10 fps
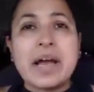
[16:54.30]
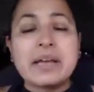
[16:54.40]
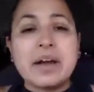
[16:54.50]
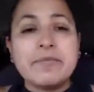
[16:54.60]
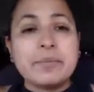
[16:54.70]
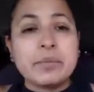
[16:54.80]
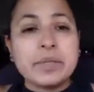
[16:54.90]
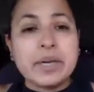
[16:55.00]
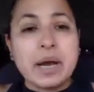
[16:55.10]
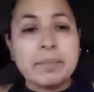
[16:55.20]
come from
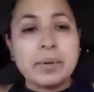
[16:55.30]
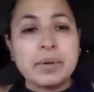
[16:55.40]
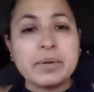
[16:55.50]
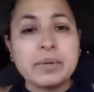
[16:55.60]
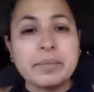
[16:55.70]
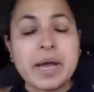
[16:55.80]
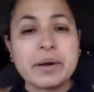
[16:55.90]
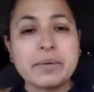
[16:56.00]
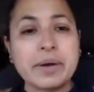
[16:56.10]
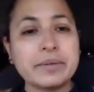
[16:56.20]
really humble
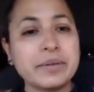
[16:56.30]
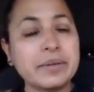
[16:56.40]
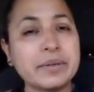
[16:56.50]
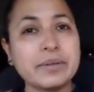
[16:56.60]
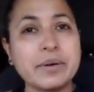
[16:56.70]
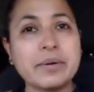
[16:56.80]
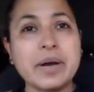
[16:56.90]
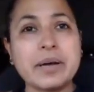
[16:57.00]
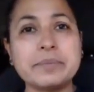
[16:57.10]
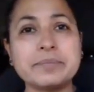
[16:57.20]
background,
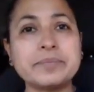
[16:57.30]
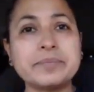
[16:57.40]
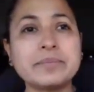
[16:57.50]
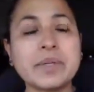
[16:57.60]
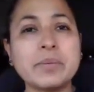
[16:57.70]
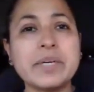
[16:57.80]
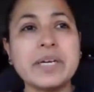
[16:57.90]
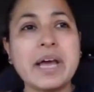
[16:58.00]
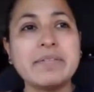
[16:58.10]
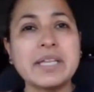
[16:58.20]
we didn't
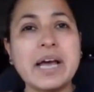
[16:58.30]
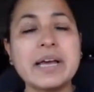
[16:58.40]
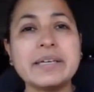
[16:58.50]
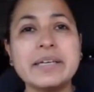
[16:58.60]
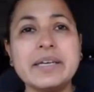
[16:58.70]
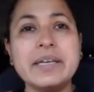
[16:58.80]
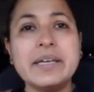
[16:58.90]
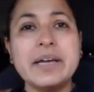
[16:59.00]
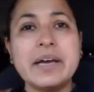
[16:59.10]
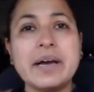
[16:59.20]
have a lot.
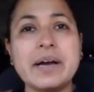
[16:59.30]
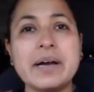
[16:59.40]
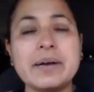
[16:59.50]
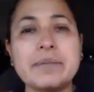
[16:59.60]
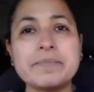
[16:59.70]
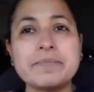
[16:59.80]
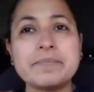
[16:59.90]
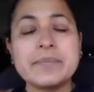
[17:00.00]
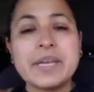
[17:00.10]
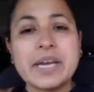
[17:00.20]
And
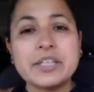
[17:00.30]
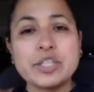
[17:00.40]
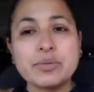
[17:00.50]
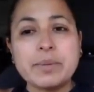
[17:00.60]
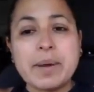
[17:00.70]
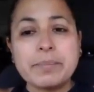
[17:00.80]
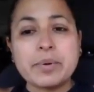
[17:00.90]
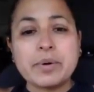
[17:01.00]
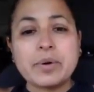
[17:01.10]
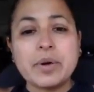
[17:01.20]
I just
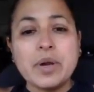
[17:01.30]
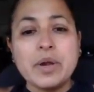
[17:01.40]
remember,